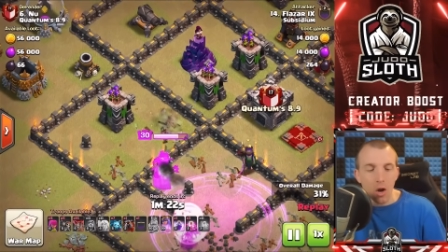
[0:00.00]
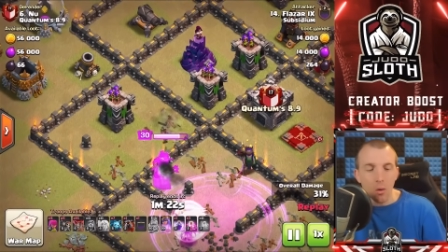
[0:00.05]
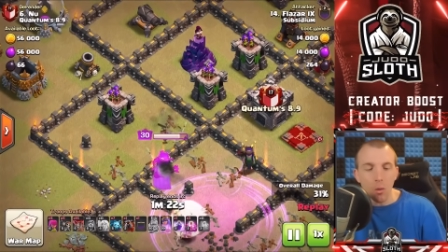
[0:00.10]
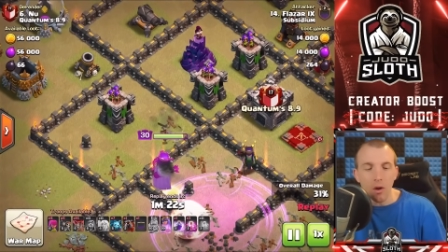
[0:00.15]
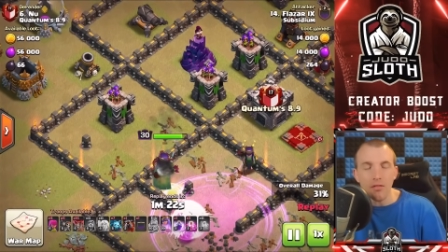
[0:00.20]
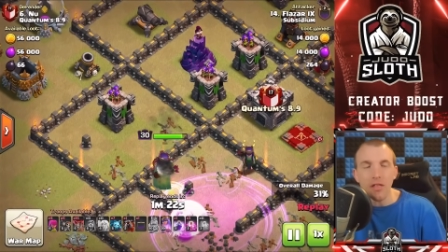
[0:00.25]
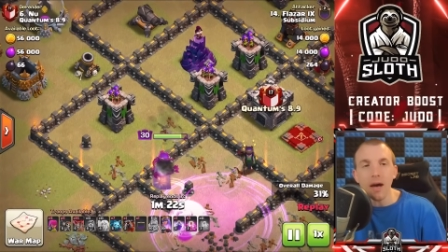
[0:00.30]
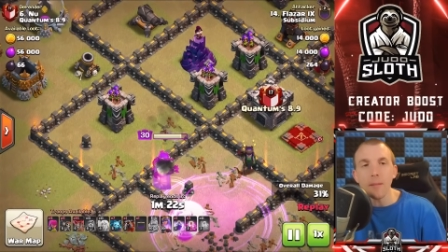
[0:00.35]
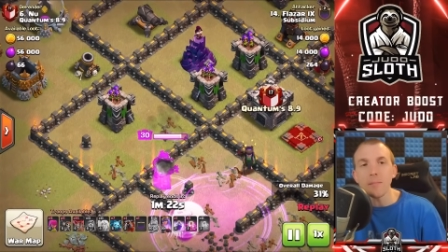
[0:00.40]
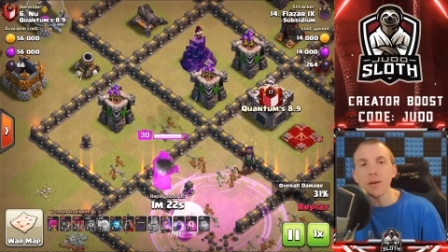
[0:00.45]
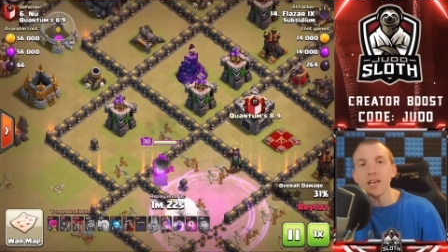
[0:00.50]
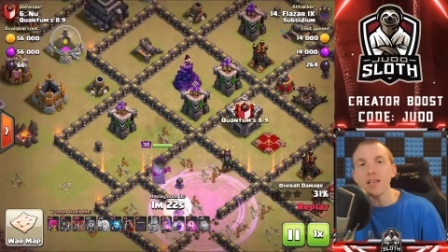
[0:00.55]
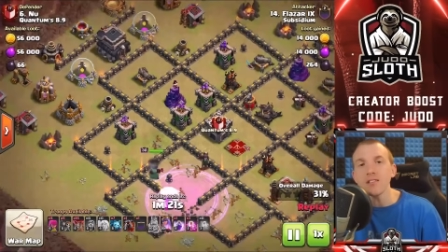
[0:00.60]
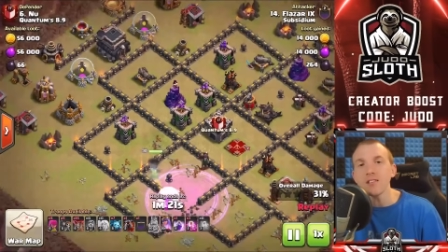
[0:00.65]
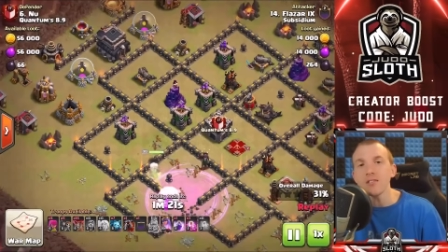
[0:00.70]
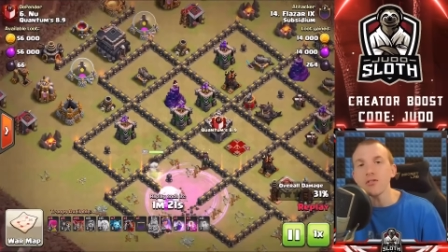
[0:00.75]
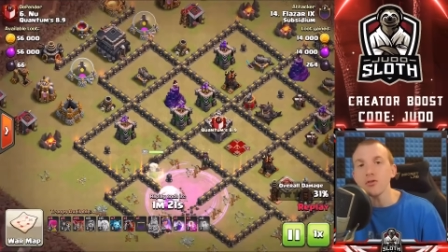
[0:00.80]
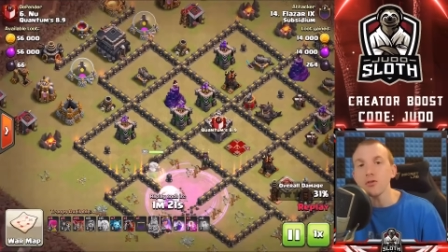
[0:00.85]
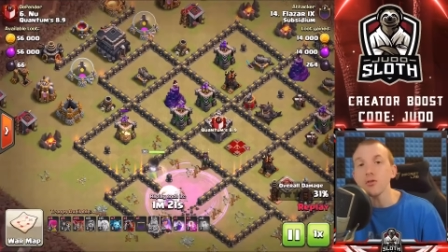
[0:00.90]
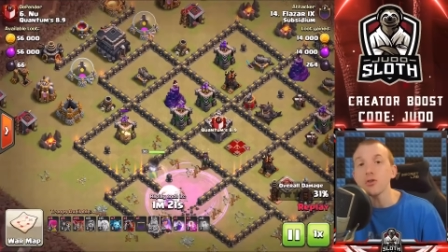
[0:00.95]
what that
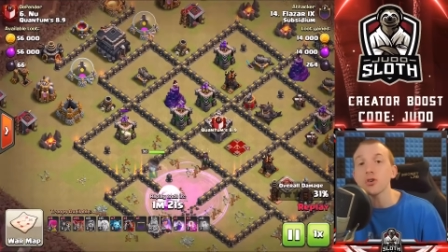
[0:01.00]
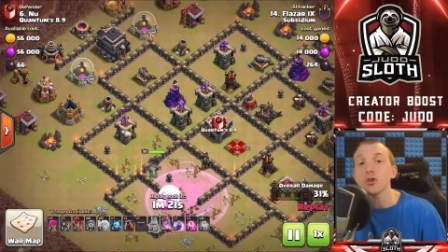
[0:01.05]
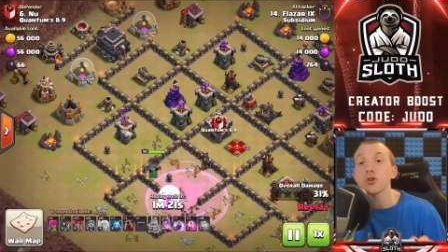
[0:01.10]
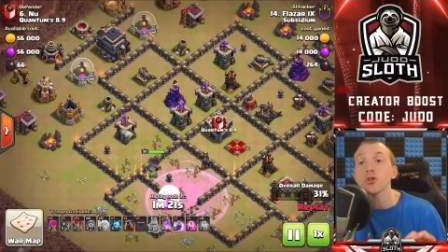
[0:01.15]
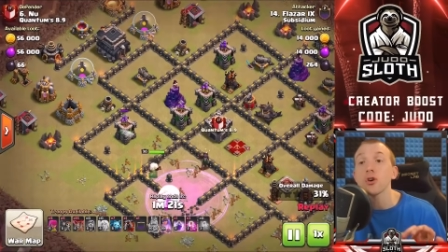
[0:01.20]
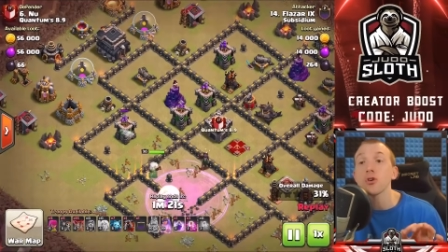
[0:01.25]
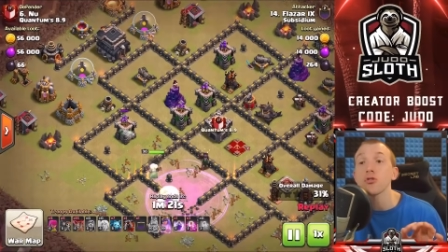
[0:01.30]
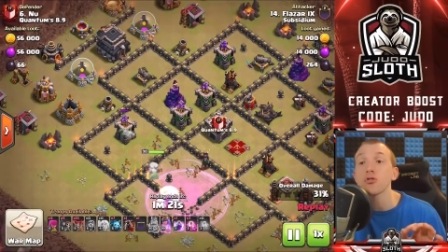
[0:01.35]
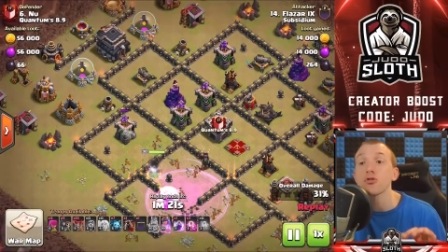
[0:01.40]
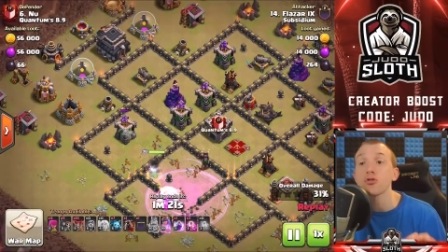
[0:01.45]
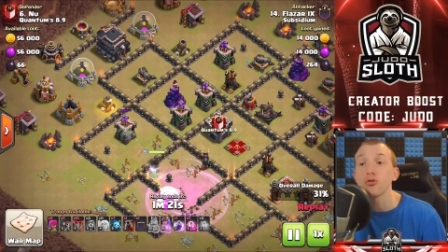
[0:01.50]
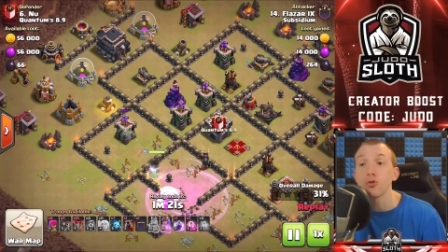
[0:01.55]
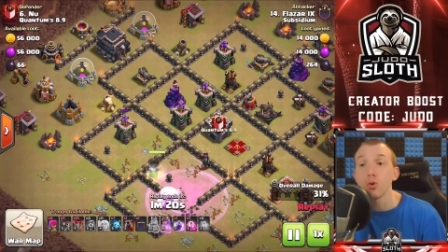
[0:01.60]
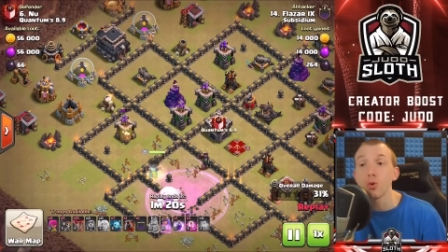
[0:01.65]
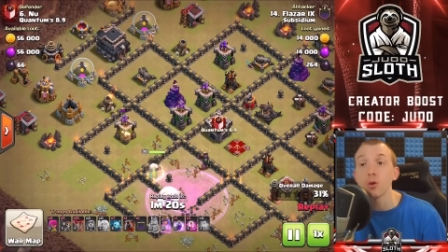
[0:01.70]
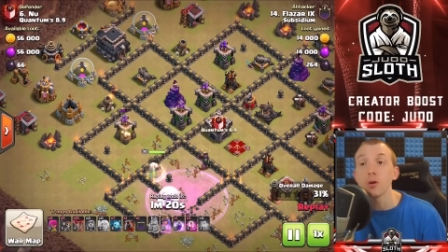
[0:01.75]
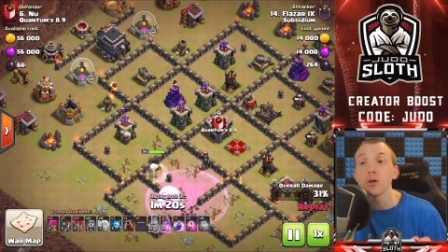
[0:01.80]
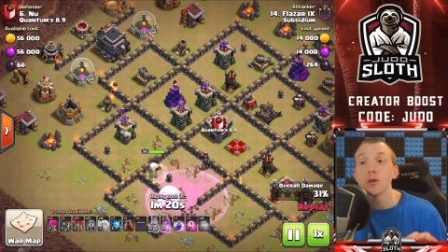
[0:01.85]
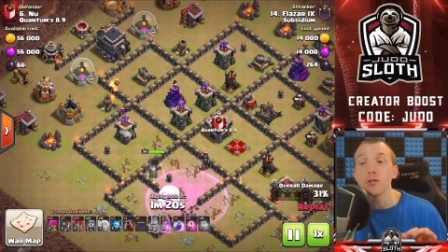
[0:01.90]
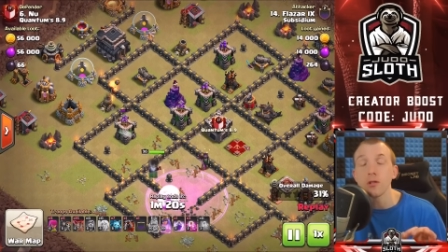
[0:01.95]
means is you can
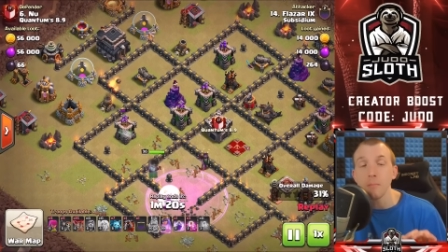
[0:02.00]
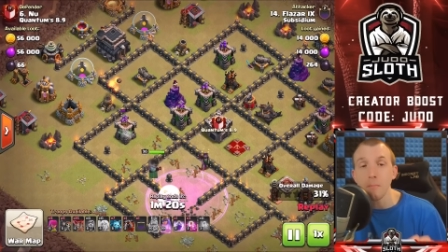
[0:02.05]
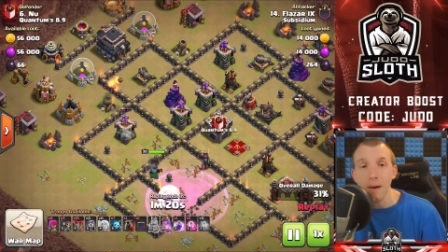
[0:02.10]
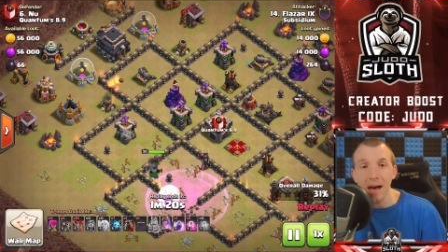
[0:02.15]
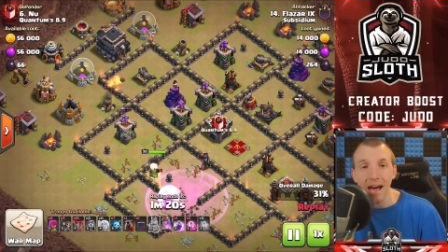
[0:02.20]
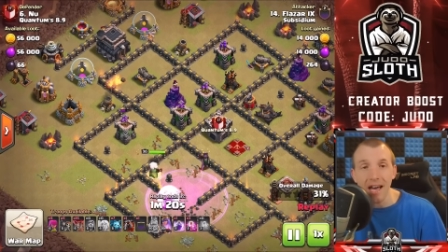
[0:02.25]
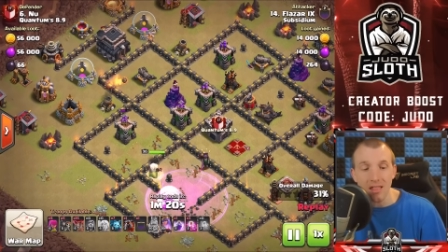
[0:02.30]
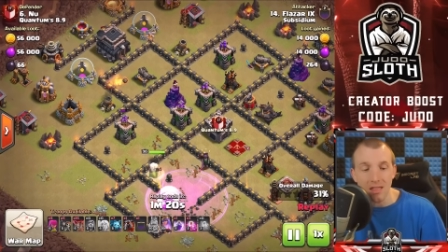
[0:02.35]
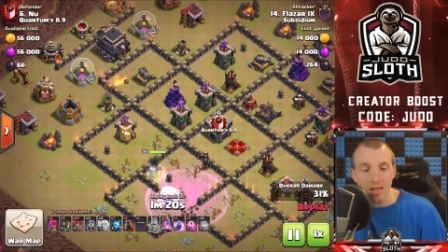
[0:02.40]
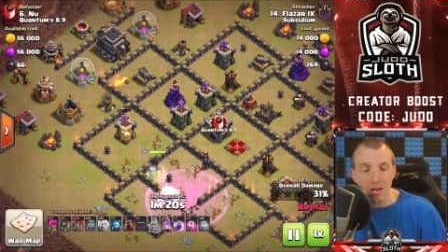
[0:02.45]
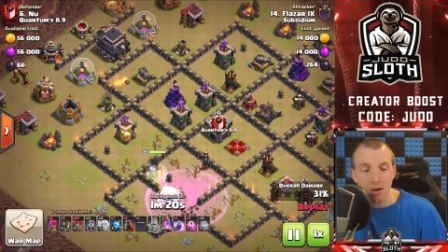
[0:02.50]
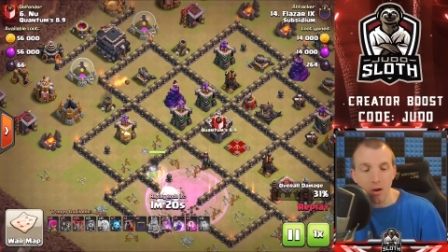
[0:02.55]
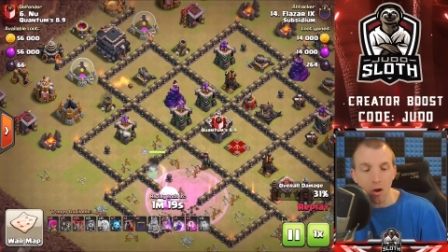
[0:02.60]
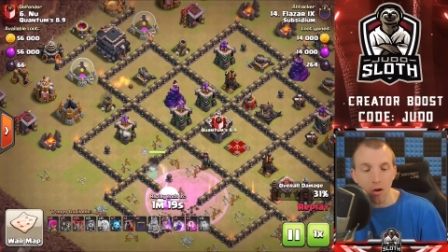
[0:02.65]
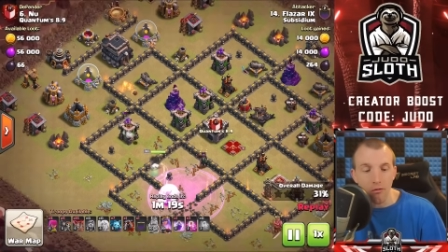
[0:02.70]
control the pathing